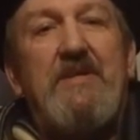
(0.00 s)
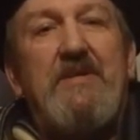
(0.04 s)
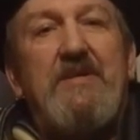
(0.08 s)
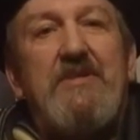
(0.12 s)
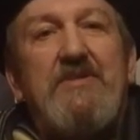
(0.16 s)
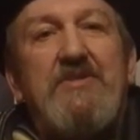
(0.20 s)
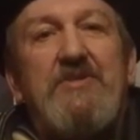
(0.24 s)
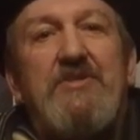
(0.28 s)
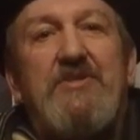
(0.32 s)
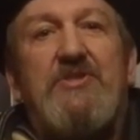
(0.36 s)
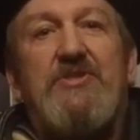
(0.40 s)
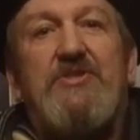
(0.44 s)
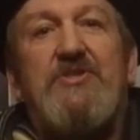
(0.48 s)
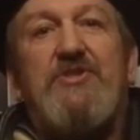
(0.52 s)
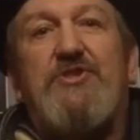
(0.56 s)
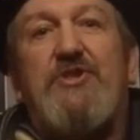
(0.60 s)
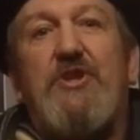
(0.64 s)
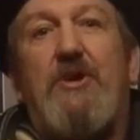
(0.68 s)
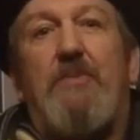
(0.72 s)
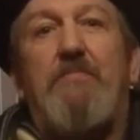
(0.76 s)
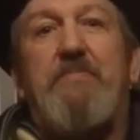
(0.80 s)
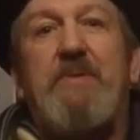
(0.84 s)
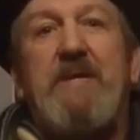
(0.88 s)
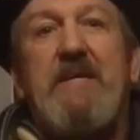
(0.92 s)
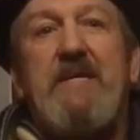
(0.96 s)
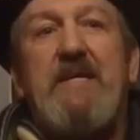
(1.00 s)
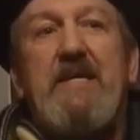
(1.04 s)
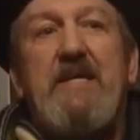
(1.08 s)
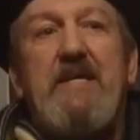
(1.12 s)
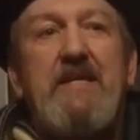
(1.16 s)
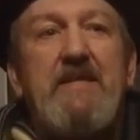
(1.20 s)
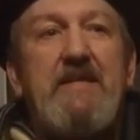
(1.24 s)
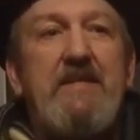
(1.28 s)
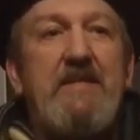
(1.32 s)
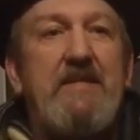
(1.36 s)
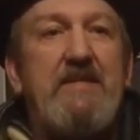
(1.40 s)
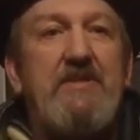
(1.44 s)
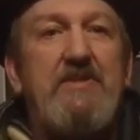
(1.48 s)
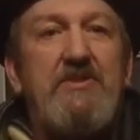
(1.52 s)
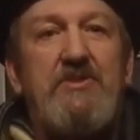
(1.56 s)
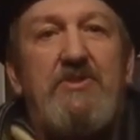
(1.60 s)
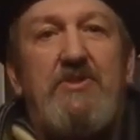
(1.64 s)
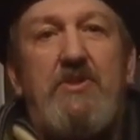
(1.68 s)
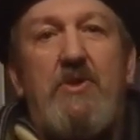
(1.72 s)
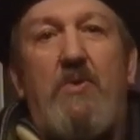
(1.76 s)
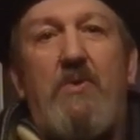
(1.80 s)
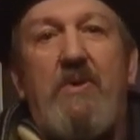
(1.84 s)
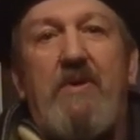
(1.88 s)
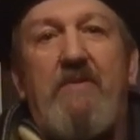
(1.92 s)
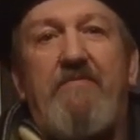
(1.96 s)
just jumping in and
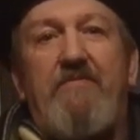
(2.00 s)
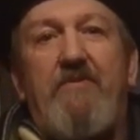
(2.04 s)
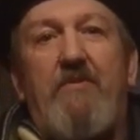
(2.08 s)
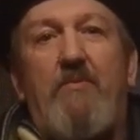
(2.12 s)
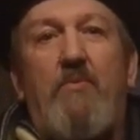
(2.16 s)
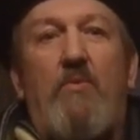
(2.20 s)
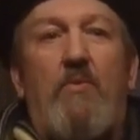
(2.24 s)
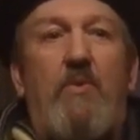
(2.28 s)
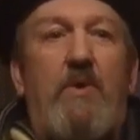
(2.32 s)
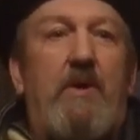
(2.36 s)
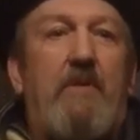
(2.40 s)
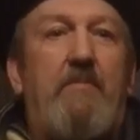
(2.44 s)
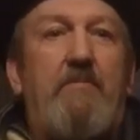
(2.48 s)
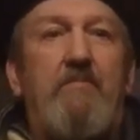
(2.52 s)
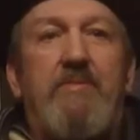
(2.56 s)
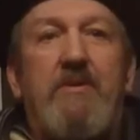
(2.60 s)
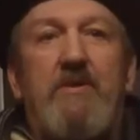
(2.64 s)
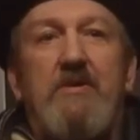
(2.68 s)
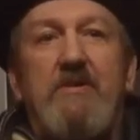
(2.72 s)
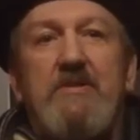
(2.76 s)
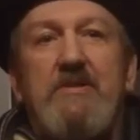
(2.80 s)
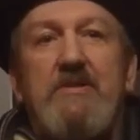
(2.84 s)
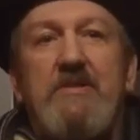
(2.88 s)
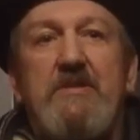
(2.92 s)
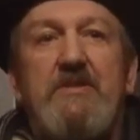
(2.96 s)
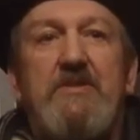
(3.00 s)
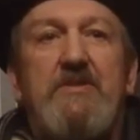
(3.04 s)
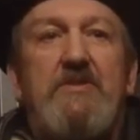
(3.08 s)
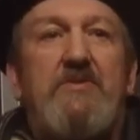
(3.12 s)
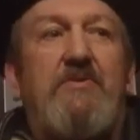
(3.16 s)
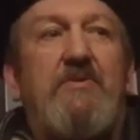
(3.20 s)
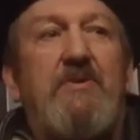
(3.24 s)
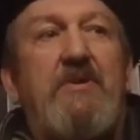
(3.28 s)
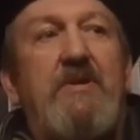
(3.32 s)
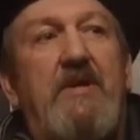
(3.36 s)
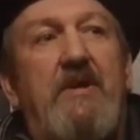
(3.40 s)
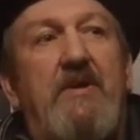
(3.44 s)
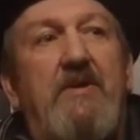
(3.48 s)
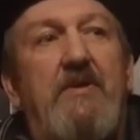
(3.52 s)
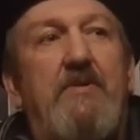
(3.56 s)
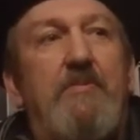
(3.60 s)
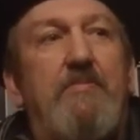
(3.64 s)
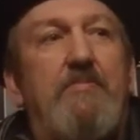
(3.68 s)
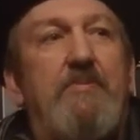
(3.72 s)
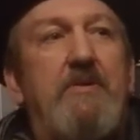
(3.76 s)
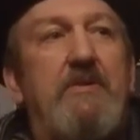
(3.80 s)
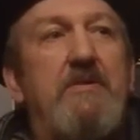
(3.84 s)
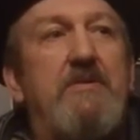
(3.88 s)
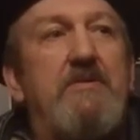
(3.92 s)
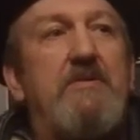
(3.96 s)
going from one person to another
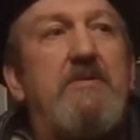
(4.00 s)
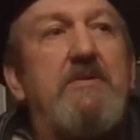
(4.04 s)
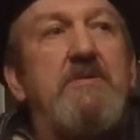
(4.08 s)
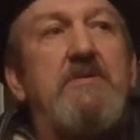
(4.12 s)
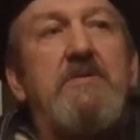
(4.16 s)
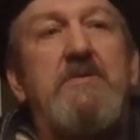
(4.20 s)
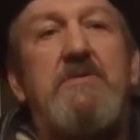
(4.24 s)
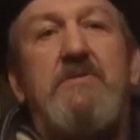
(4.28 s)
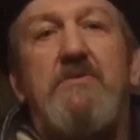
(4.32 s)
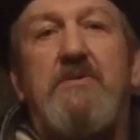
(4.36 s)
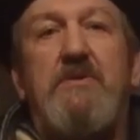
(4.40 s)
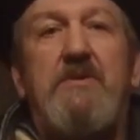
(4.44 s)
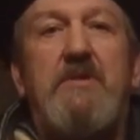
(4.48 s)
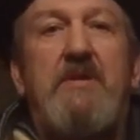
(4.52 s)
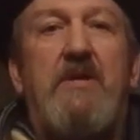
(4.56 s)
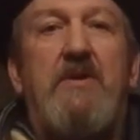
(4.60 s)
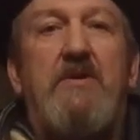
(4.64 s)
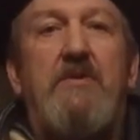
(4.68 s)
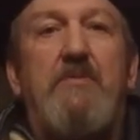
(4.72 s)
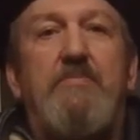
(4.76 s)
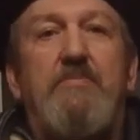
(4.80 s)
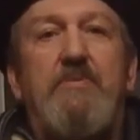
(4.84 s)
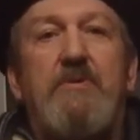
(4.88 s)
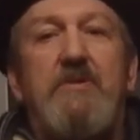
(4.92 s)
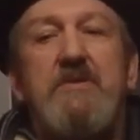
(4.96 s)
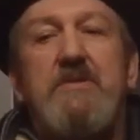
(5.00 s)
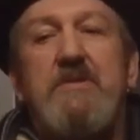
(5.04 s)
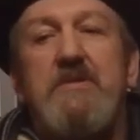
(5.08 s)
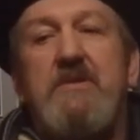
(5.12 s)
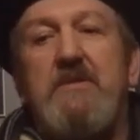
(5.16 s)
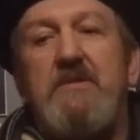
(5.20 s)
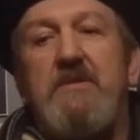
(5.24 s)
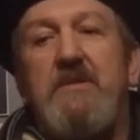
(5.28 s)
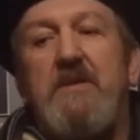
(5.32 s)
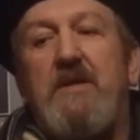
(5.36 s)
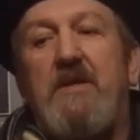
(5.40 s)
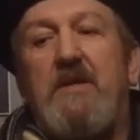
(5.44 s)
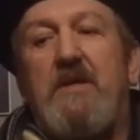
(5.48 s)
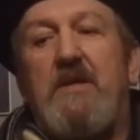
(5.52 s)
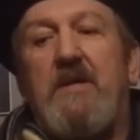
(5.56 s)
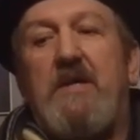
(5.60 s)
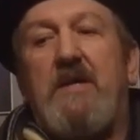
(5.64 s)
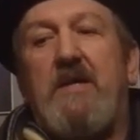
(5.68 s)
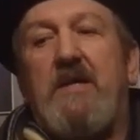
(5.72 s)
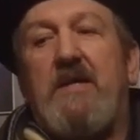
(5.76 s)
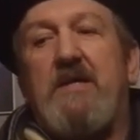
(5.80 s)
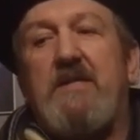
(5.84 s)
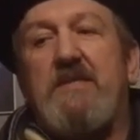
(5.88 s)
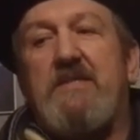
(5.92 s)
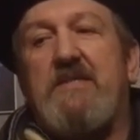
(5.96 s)
person to another person
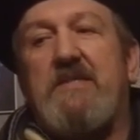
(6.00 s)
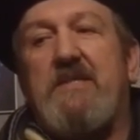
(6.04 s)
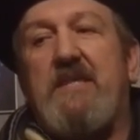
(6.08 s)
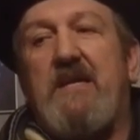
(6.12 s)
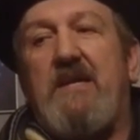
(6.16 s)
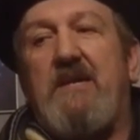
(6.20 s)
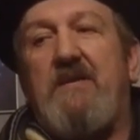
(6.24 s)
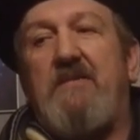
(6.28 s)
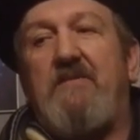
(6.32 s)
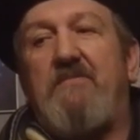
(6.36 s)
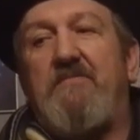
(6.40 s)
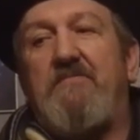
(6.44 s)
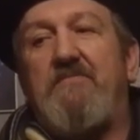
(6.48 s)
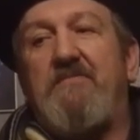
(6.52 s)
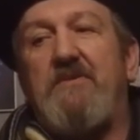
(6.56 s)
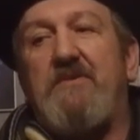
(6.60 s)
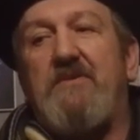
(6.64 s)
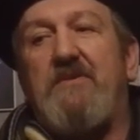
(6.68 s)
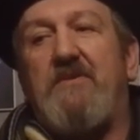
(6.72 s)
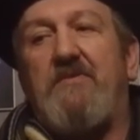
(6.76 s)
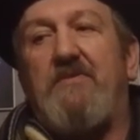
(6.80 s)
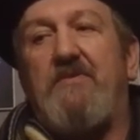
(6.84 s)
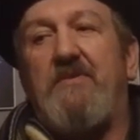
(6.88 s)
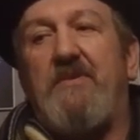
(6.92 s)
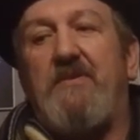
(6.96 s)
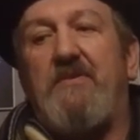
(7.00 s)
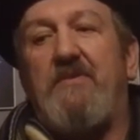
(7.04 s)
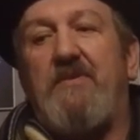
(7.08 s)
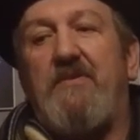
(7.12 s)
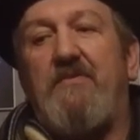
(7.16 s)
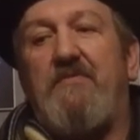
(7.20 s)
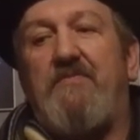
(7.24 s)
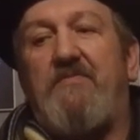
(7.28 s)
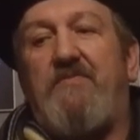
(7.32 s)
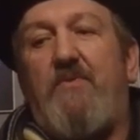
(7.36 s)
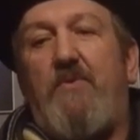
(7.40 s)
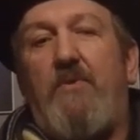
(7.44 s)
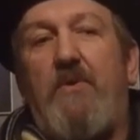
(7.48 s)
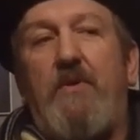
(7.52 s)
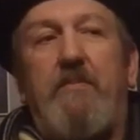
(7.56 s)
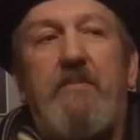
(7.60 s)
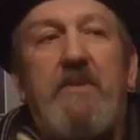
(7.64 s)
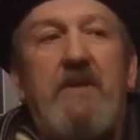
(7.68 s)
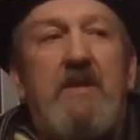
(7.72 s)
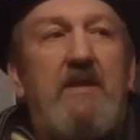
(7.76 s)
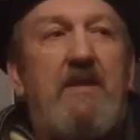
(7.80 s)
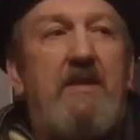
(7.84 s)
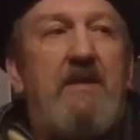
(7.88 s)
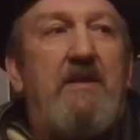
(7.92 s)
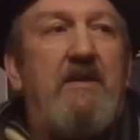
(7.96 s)
instead of, you know, the
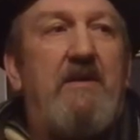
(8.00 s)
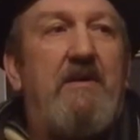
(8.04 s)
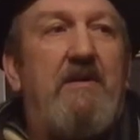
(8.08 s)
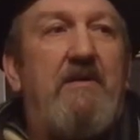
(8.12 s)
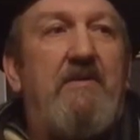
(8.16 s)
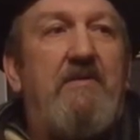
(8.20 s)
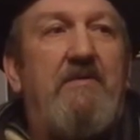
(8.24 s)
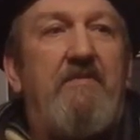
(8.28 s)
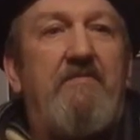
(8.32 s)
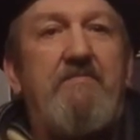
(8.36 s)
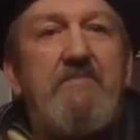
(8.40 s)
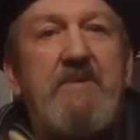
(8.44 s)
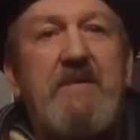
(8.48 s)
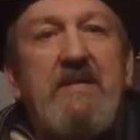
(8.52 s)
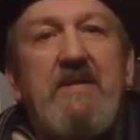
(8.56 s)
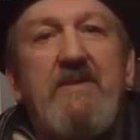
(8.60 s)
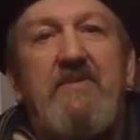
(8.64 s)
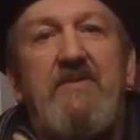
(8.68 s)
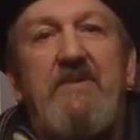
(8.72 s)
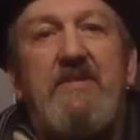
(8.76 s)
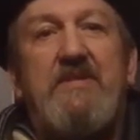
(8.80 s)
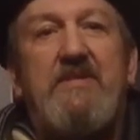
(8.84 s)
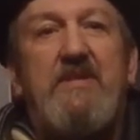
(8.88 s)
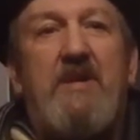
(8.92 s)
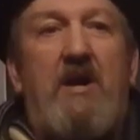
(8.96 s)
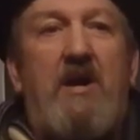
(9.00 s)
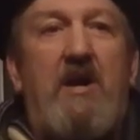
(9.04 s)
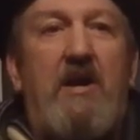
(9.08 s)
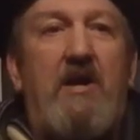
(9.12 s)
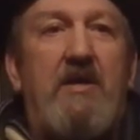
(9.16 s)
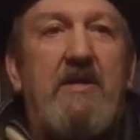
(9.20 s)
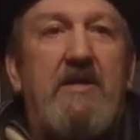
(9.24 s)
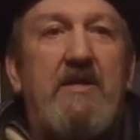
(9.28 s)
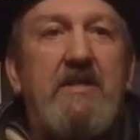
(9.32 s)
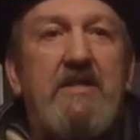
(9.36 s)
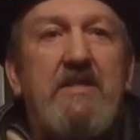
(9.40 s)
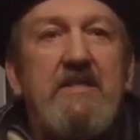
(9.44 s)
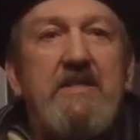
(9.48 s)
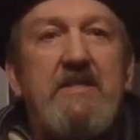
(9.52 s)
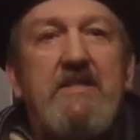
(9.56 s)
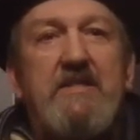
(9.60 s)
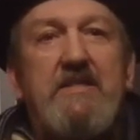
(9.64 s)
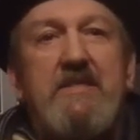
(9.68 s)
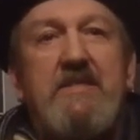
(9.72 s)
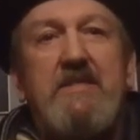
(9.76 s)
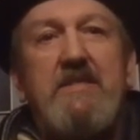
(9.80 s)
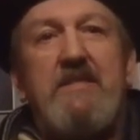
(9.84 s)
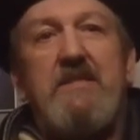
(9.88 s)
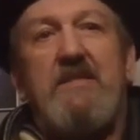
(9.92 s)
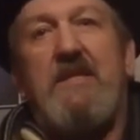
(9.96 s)
formula of being in the
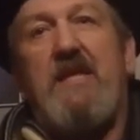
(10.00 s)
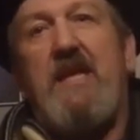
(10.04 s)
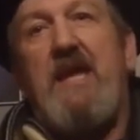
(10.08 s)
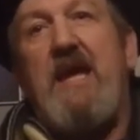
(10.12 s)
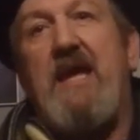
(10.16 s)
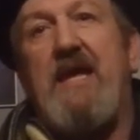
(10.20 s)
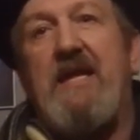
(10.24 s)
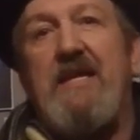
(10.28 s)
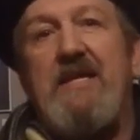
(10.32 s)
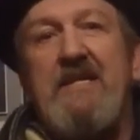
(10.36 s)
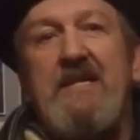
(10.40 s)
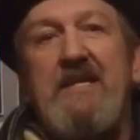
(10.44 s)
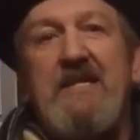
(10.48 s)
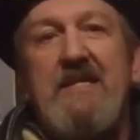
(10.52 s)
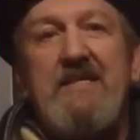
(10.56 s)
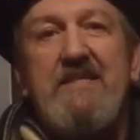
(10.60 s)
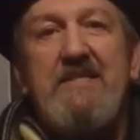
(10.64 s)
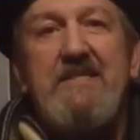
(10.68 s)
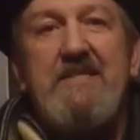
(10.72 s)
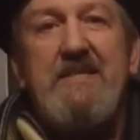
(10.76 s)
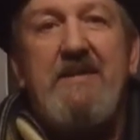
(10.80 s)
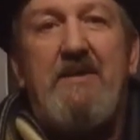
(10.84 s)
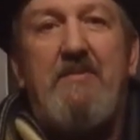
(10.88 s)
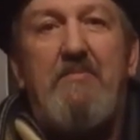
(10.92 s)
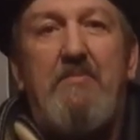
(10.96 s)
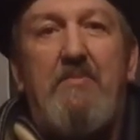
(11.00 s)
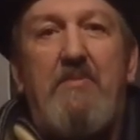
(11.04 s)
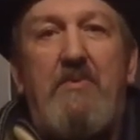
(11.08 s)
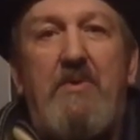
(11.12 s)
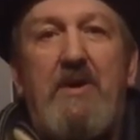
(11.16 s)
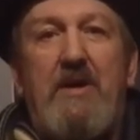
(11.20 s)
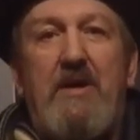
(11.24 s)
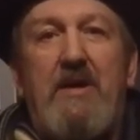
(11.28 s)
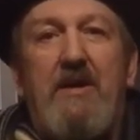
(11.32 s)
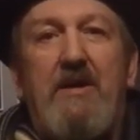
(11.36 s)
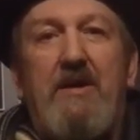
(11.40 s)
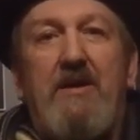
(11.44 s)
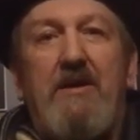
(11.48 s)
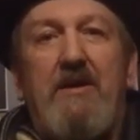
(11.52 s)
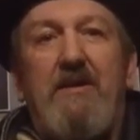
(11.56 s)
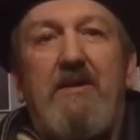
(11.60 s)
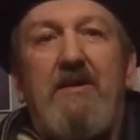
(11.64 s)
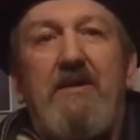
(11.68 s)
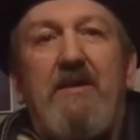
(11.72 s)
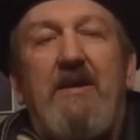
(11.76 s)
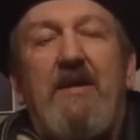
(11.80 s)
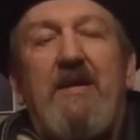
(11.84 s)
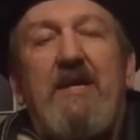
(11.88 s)
TARDIS and landing somewhere.